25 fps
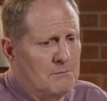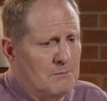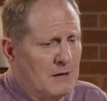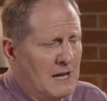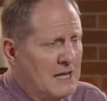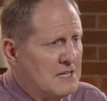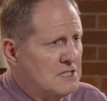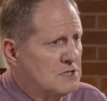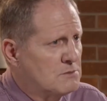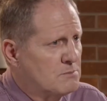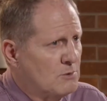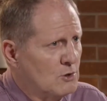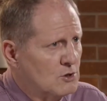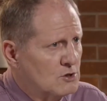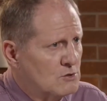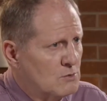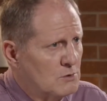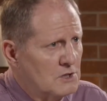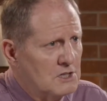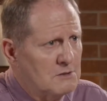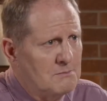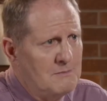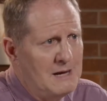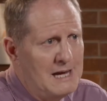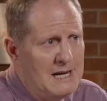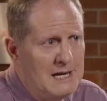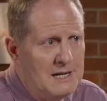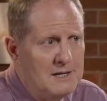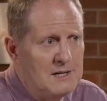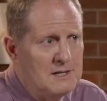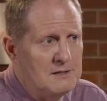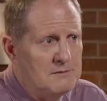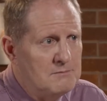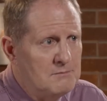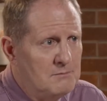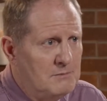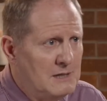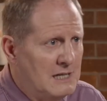playing sport with men
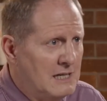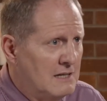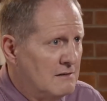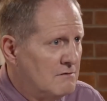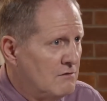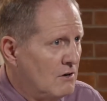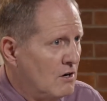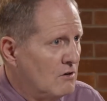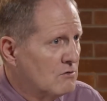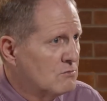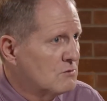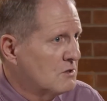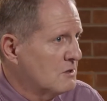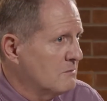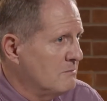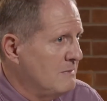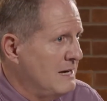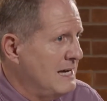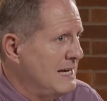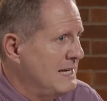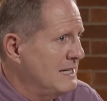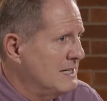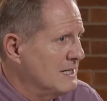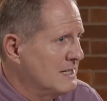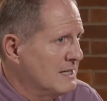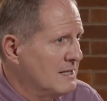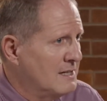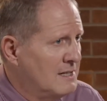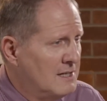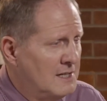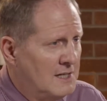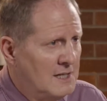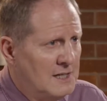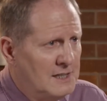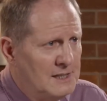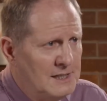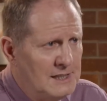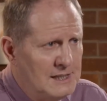and being involved with men, and
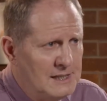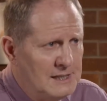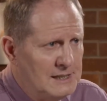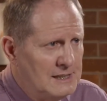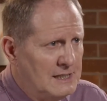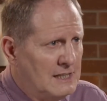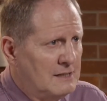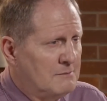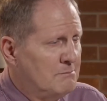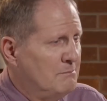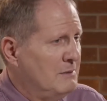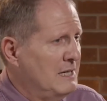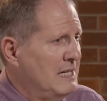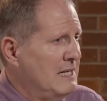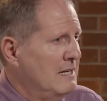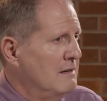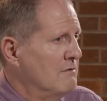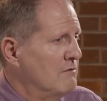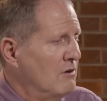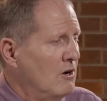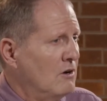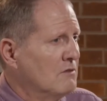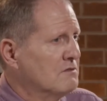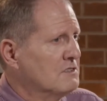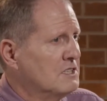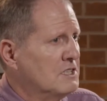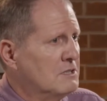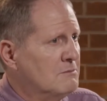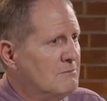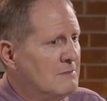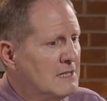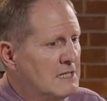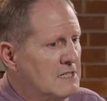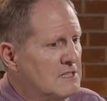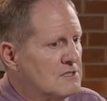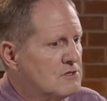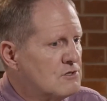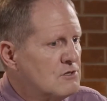I'd been involved in the
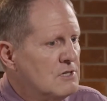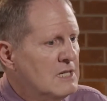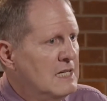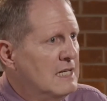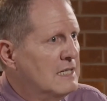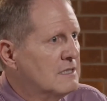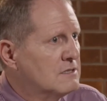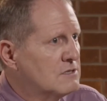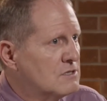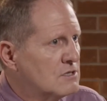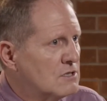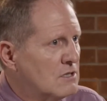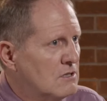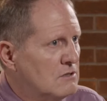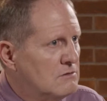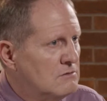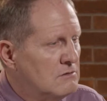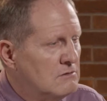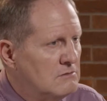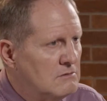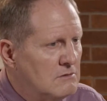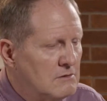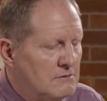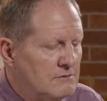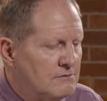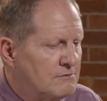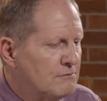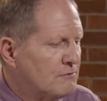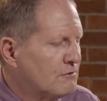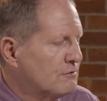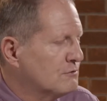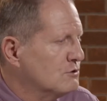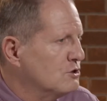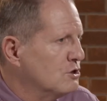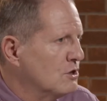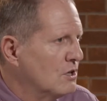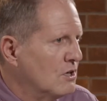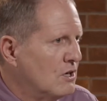military, and so
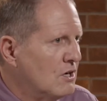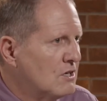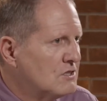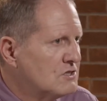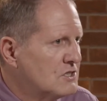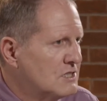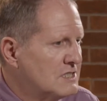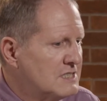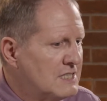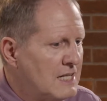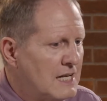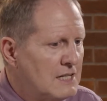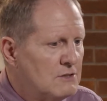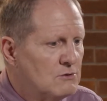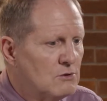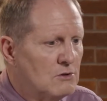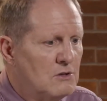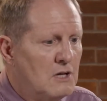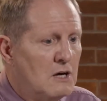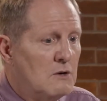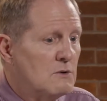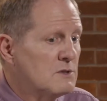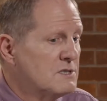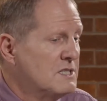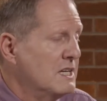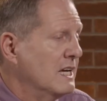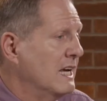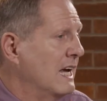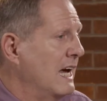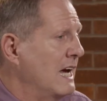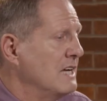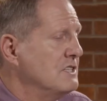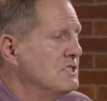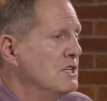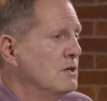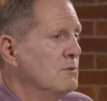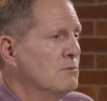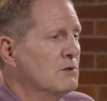to a large extent, although I was
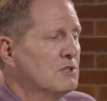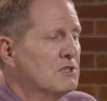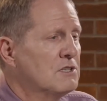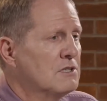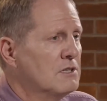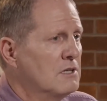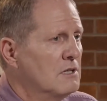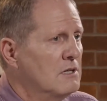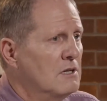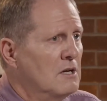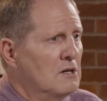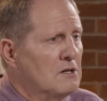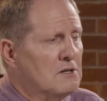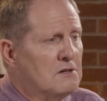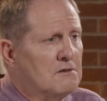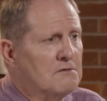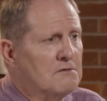engaging with a lot